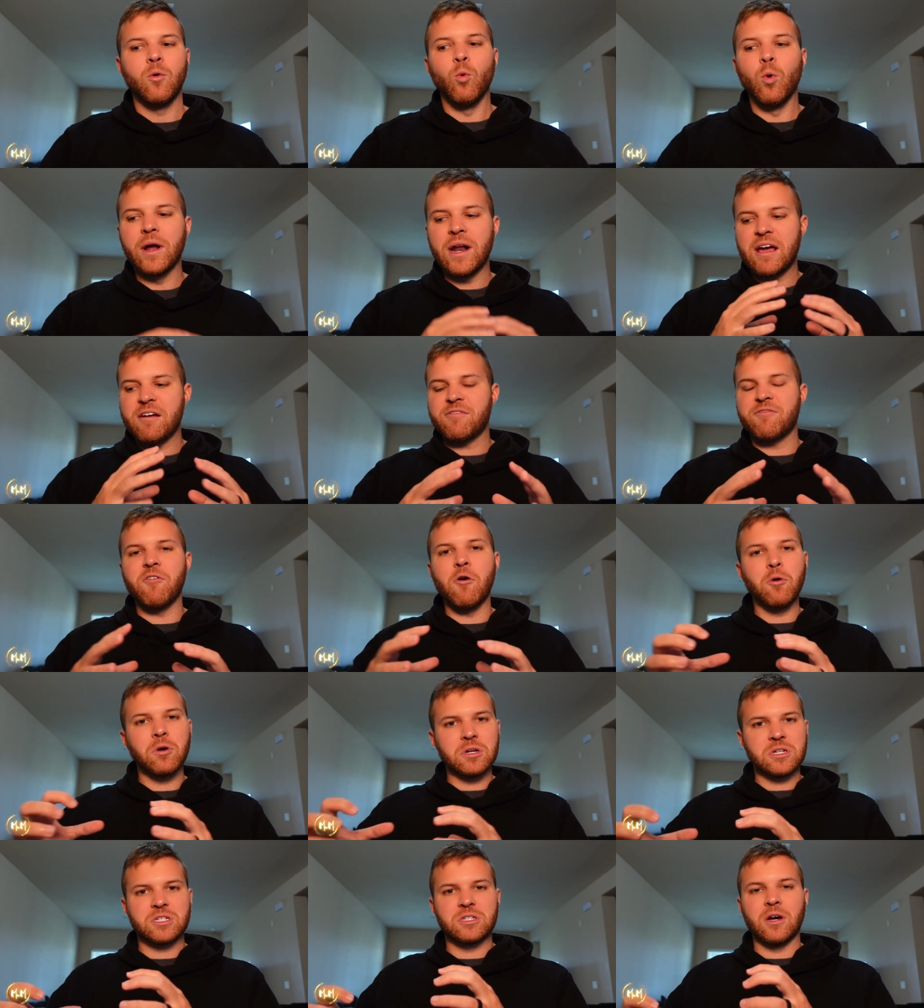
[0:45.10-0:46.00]
what I
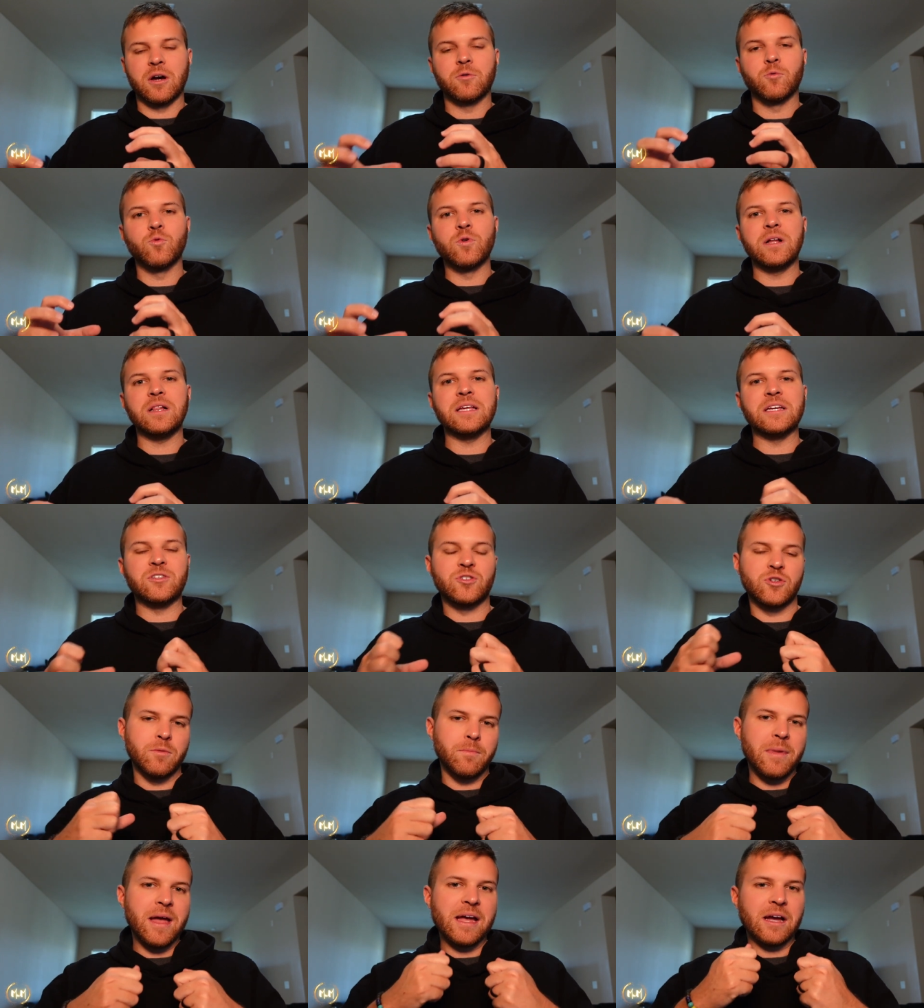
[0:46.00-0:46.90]
focused on really
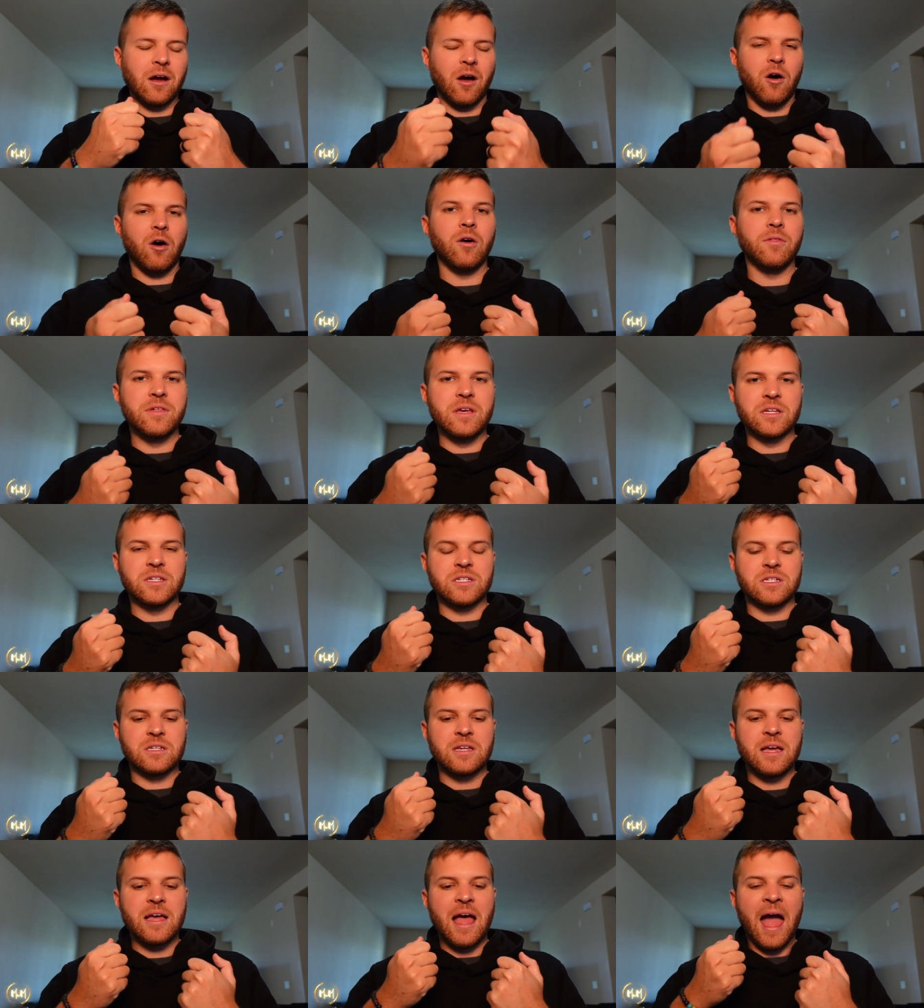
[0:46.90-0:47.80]
to make all
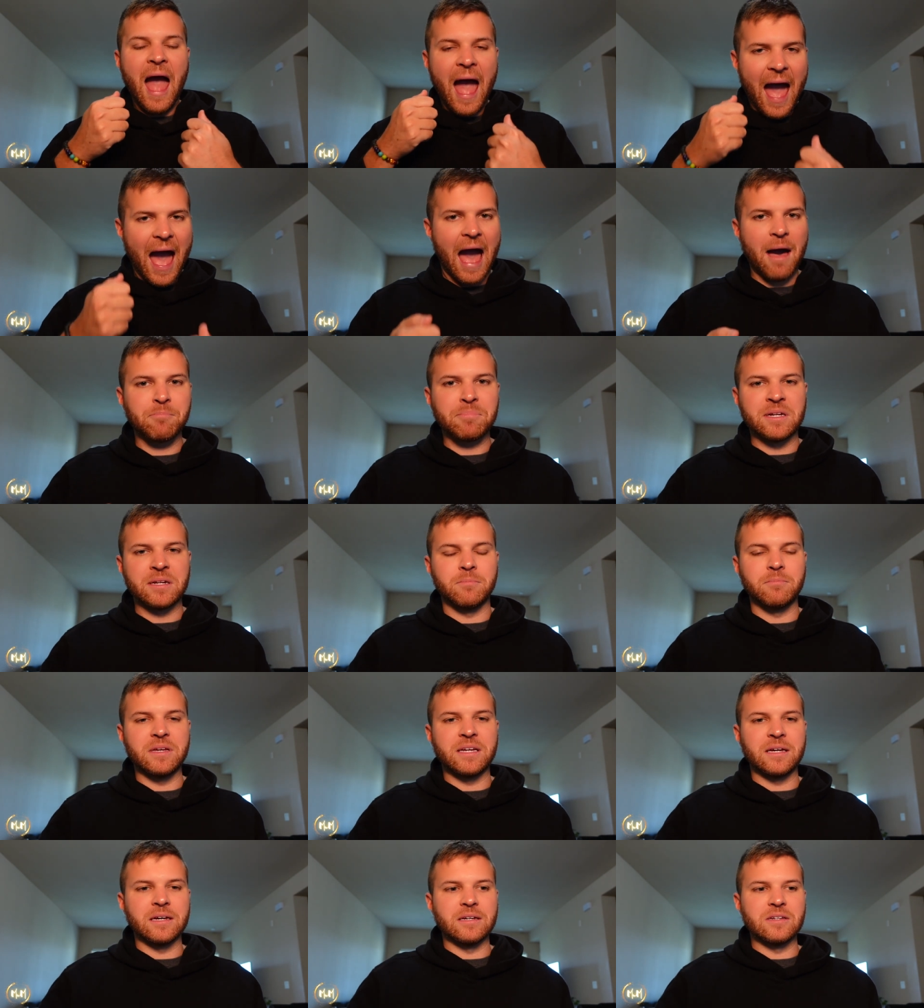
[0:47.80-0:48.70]
this happen
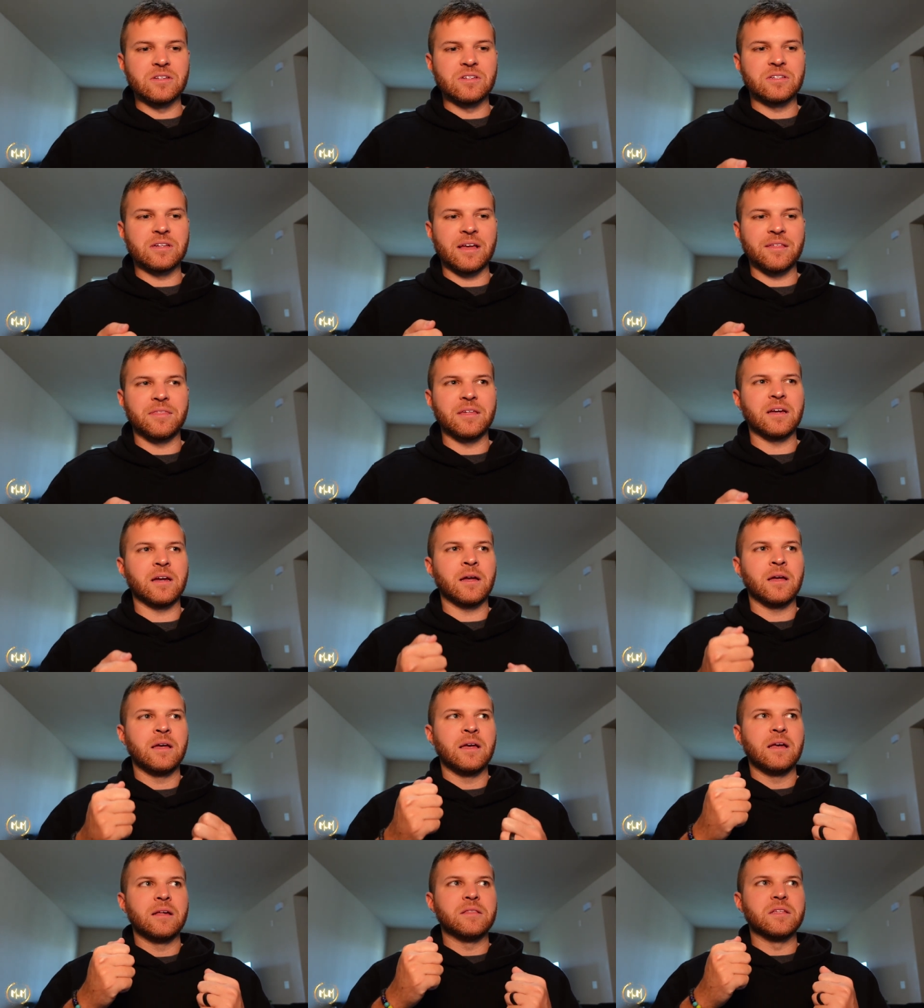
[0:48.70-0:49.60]
because I think
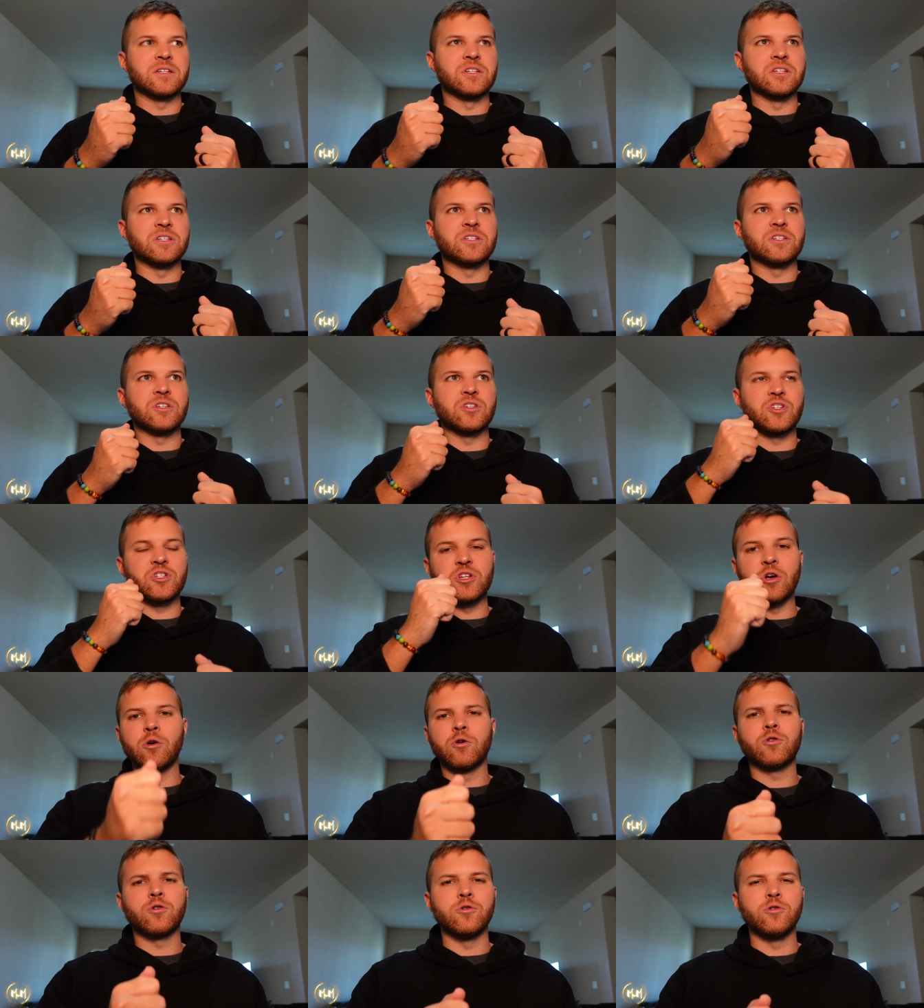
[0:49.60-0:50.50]
this is
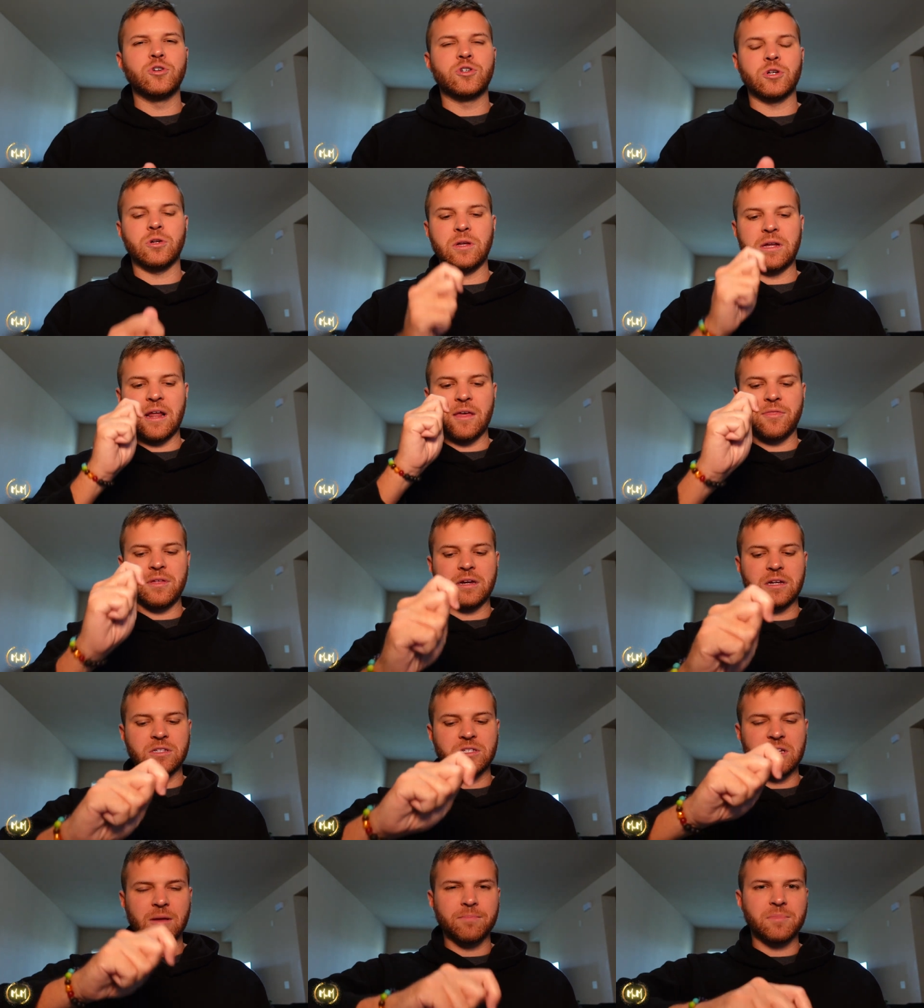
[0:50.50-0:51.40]
so crucial, and I think
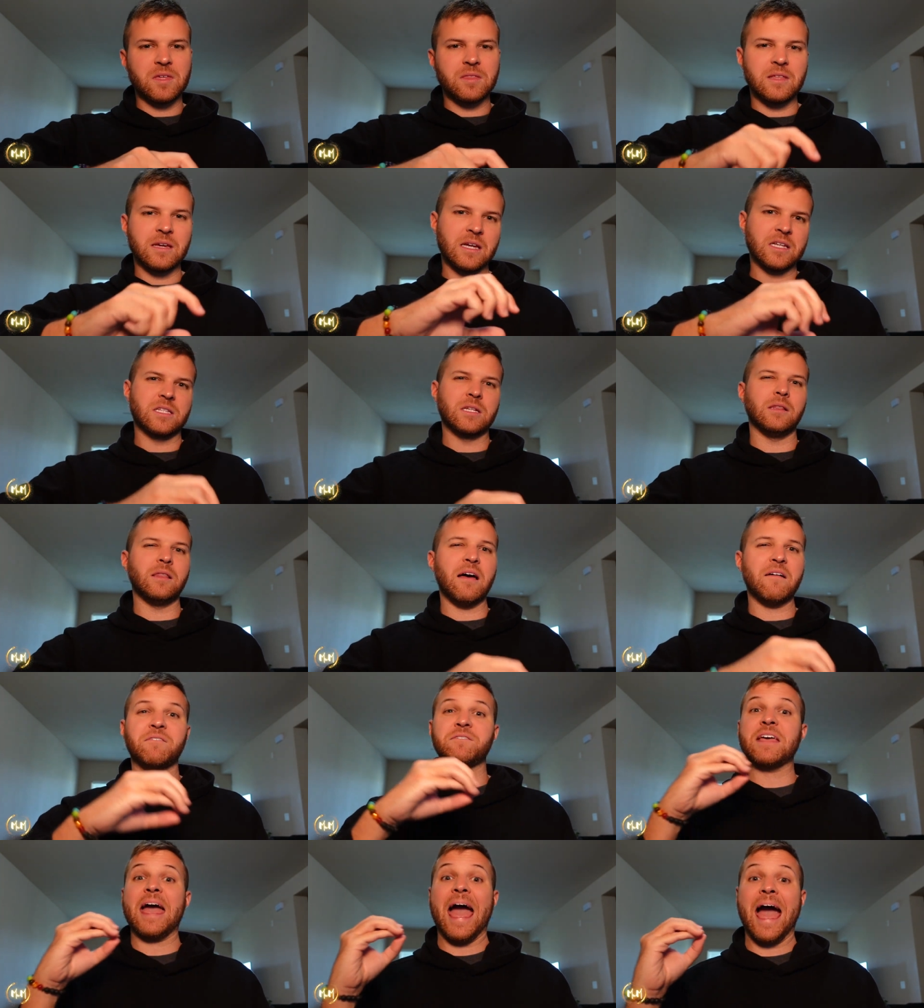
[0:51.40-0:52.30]
it's something that gets
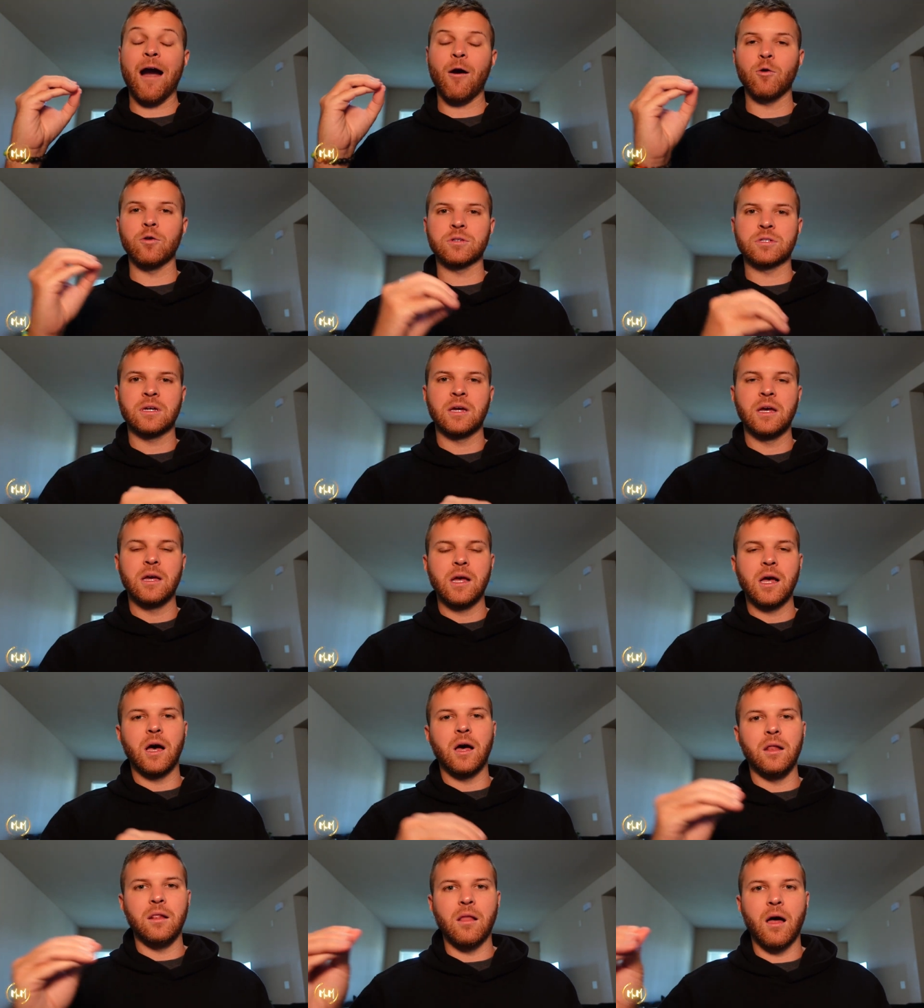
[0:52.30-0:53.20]
left out
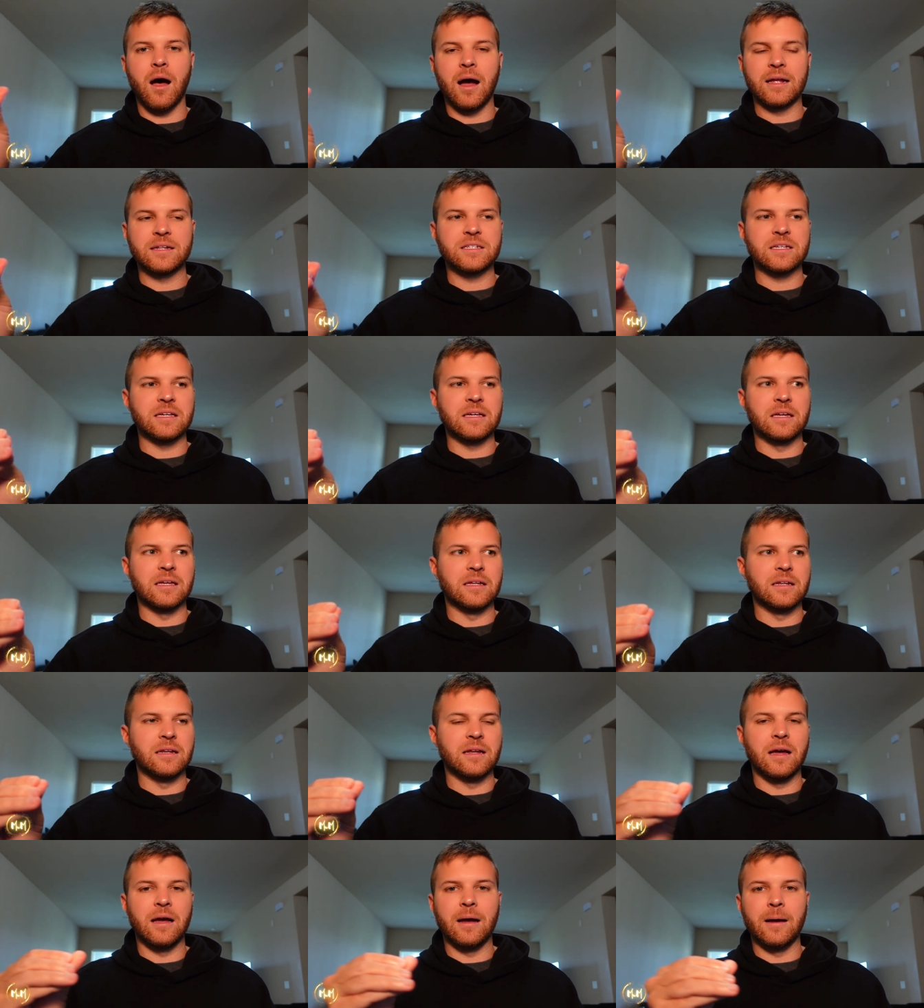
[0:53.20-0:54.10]
a lot
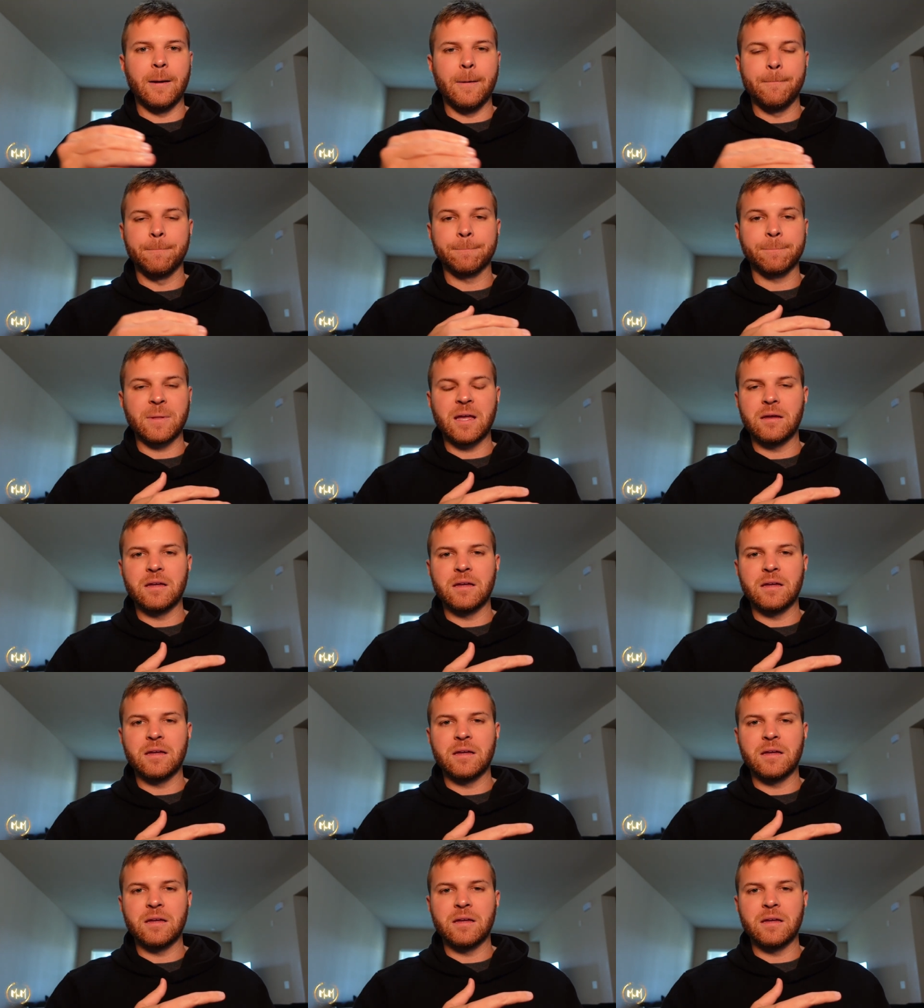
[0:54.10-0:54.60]
in um,